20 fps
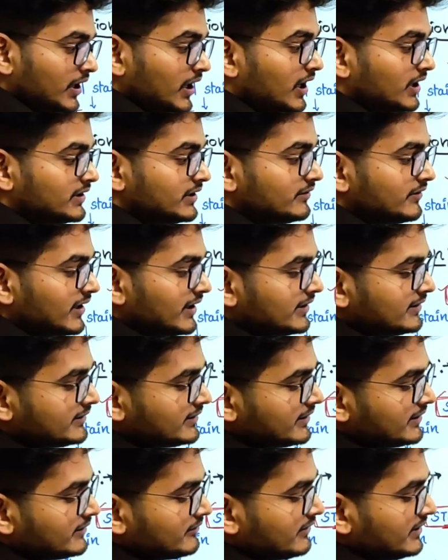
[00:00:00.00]
Otherwise
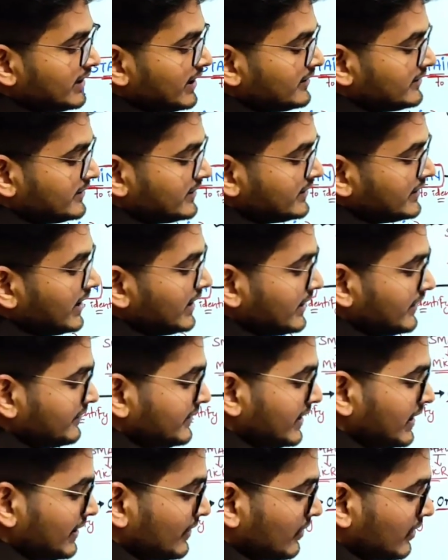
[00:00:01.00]
we can say that if
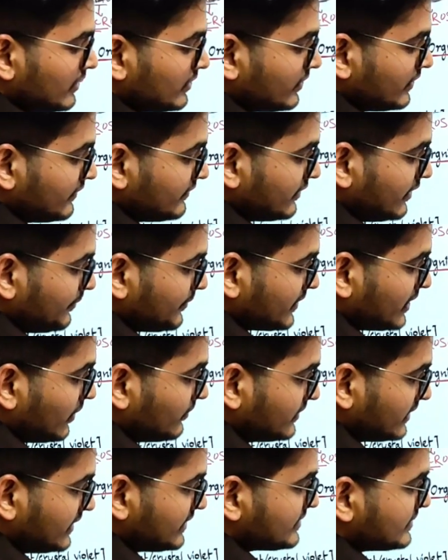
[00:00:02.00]
they are not going the
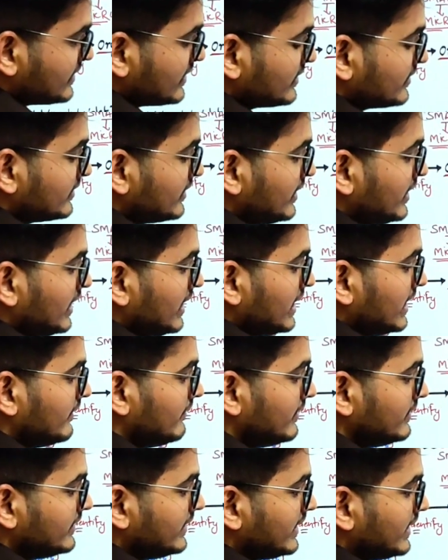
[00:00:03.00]
counter stain,
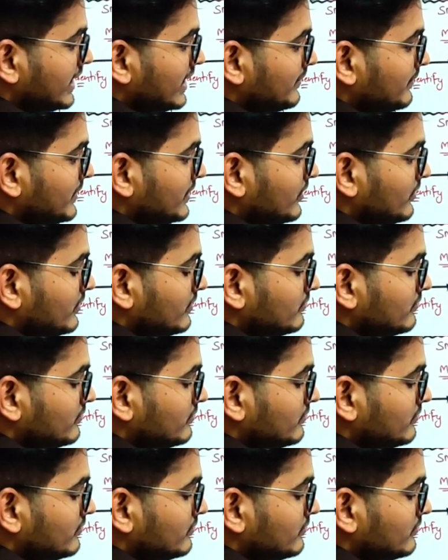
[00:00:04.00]
even they can be